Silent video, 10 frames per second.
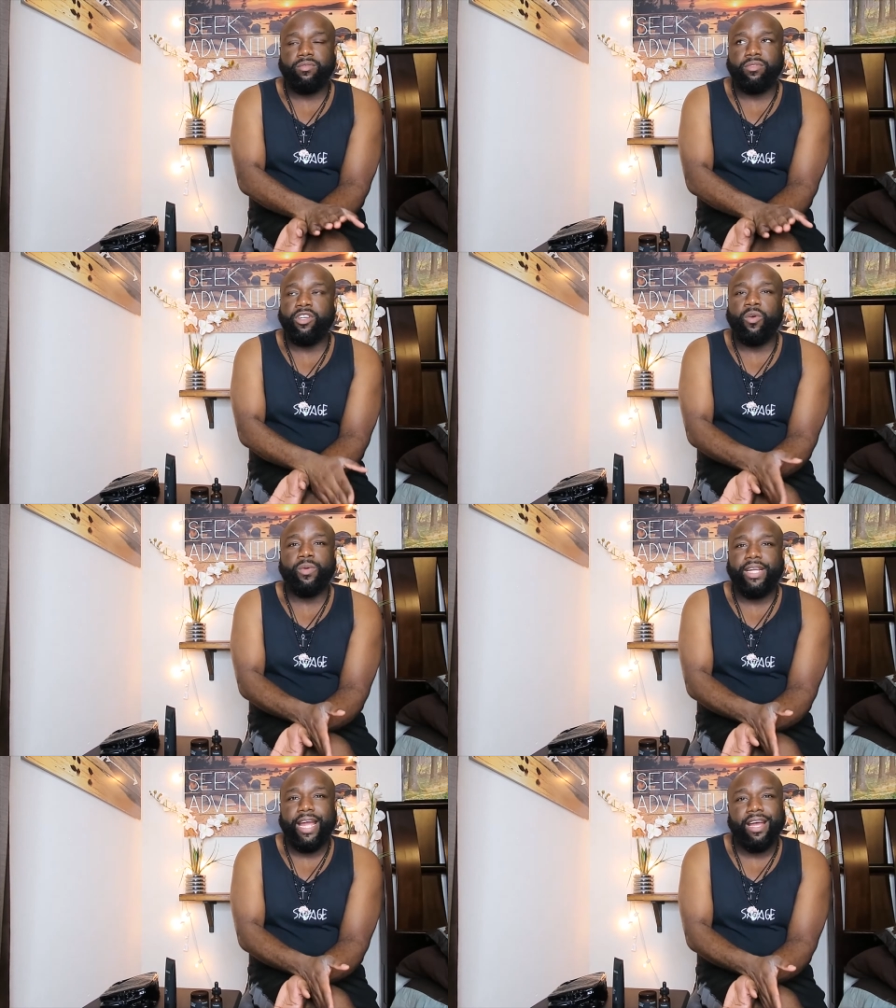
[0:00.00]
don't
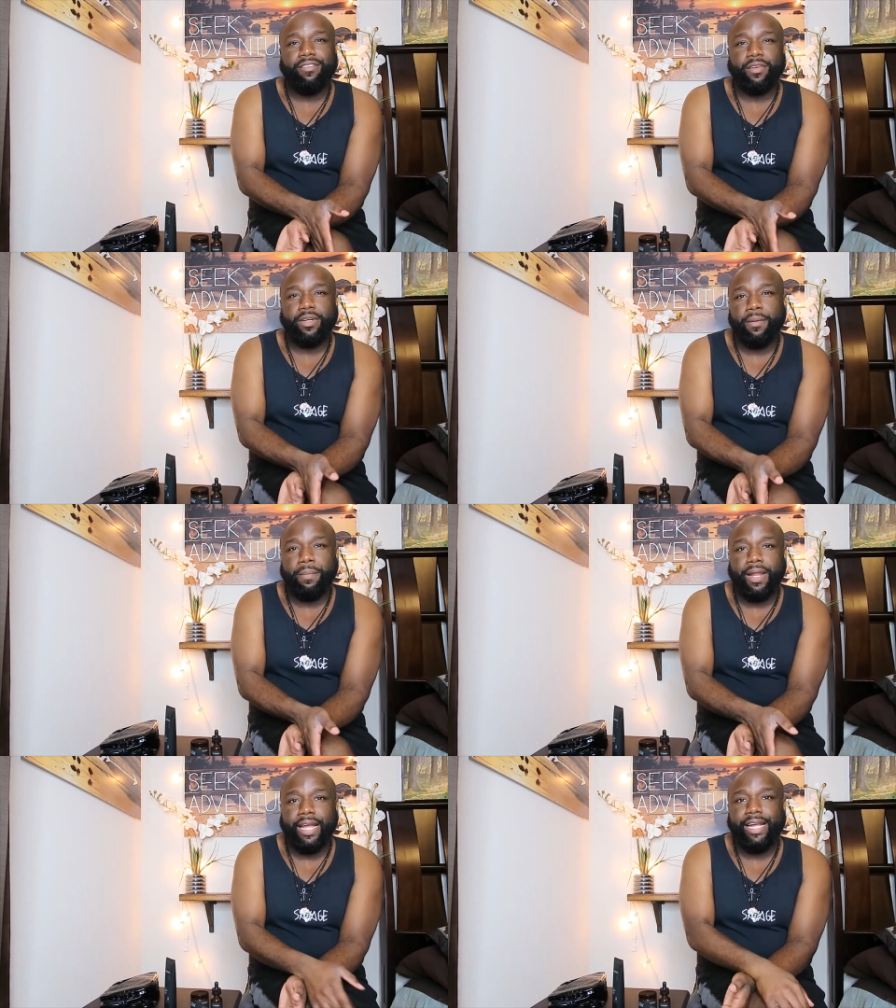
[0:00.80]
really have a
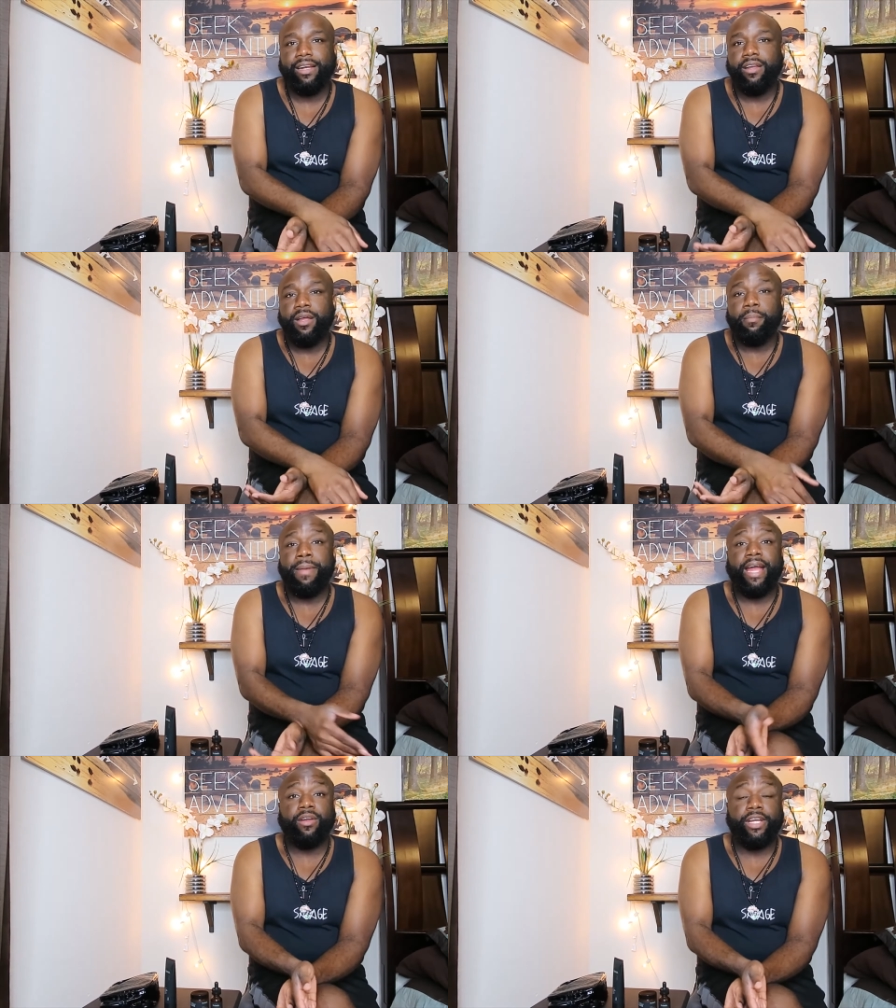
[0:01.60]
complaint,
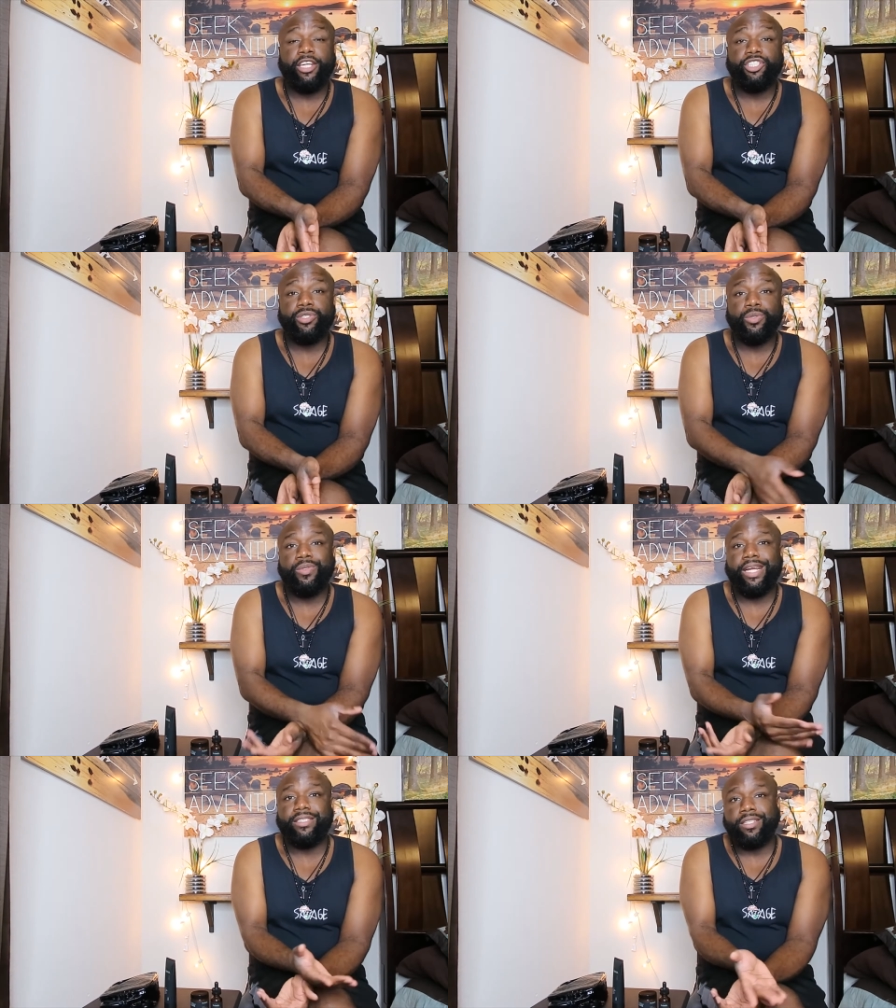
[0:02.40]
minor issue
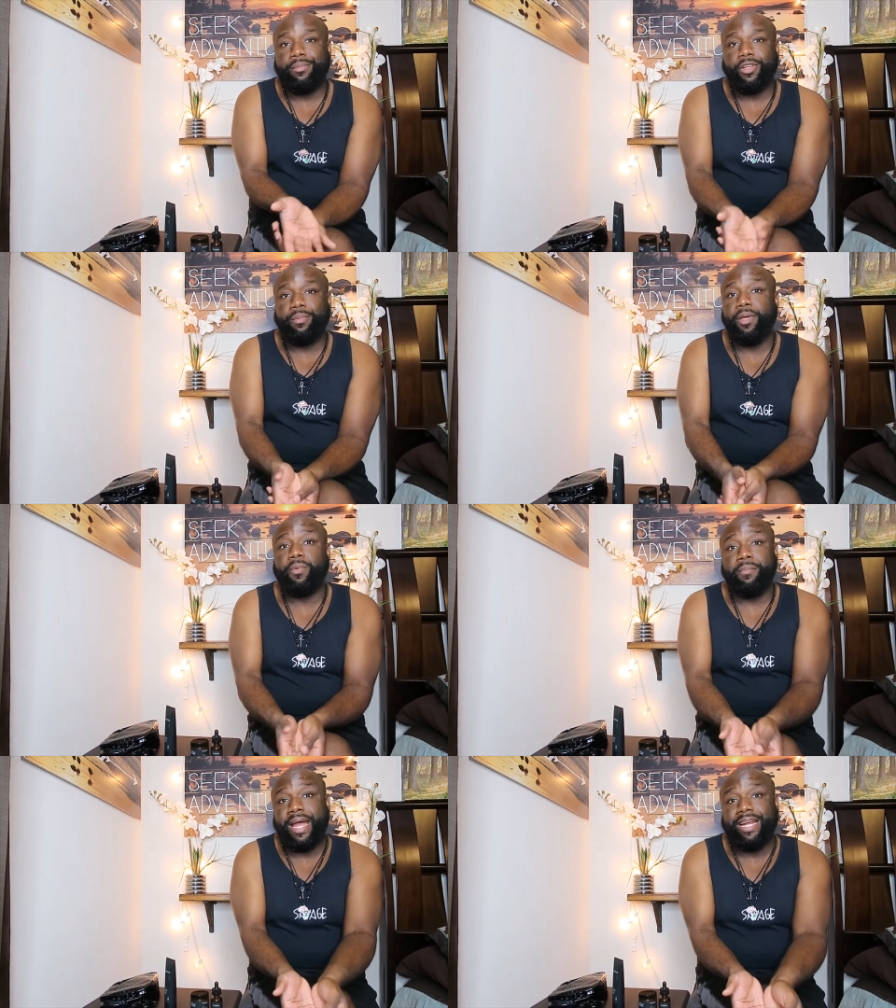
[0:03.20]
that some other
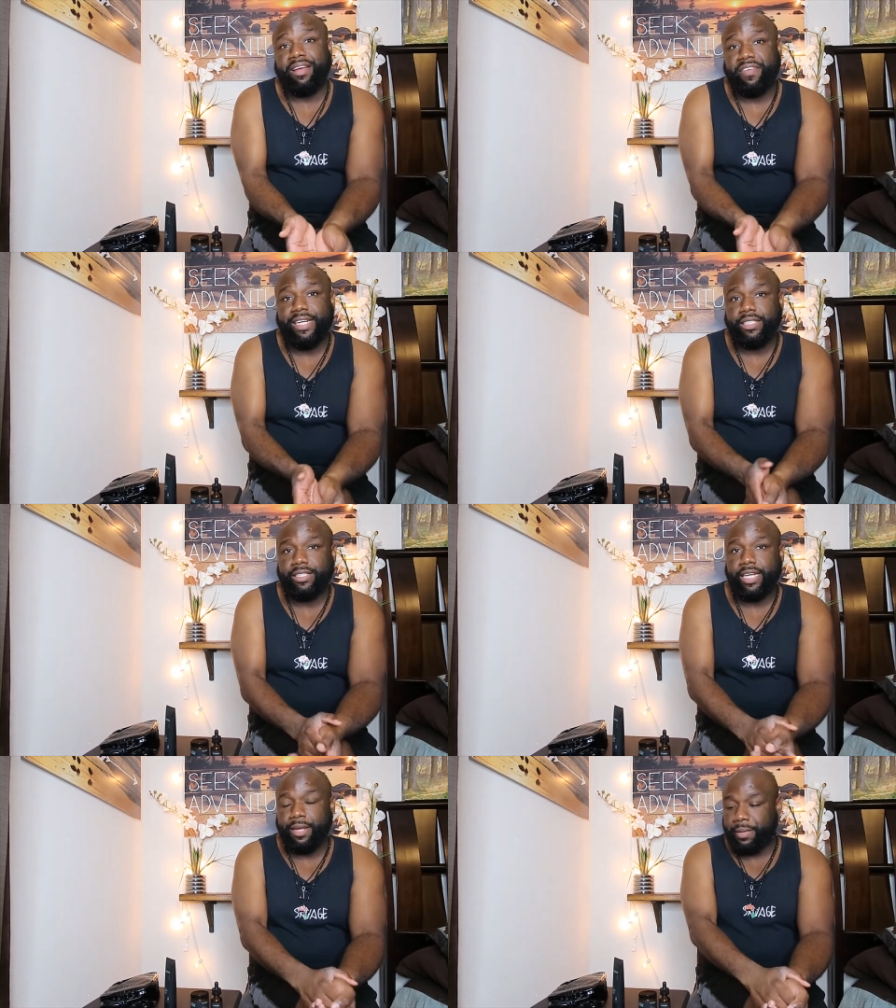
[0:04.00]
people might not face the
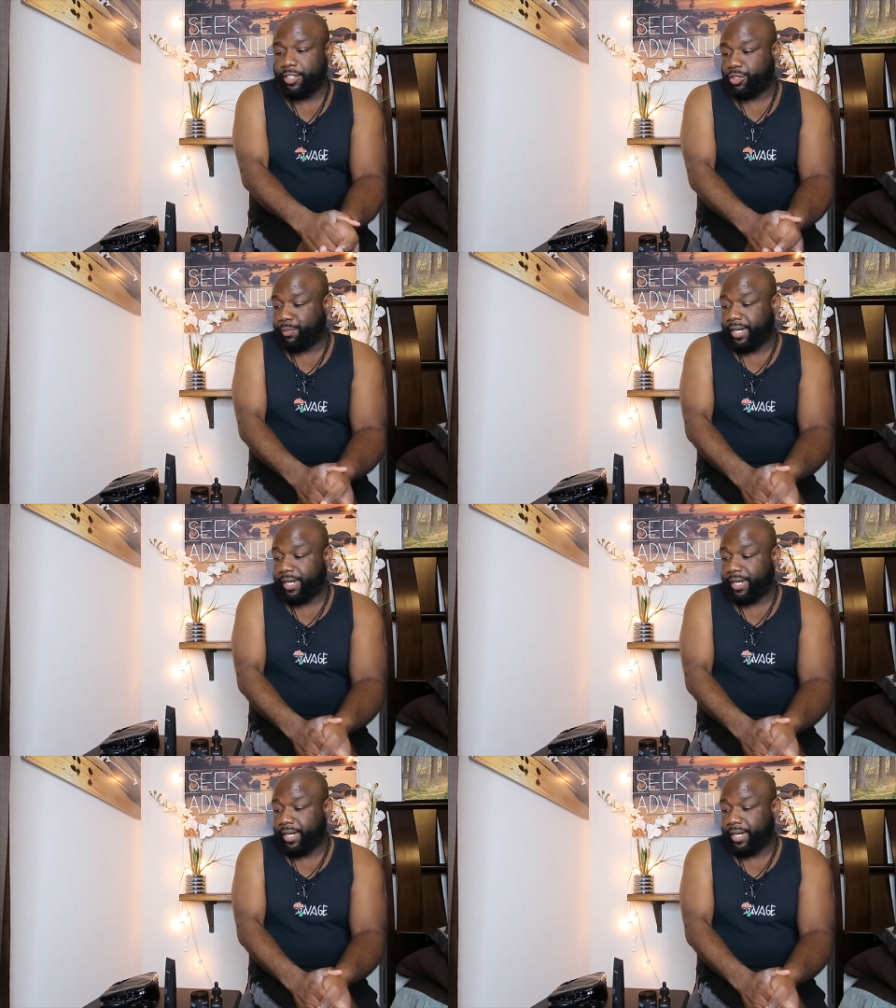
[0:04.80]
same issue.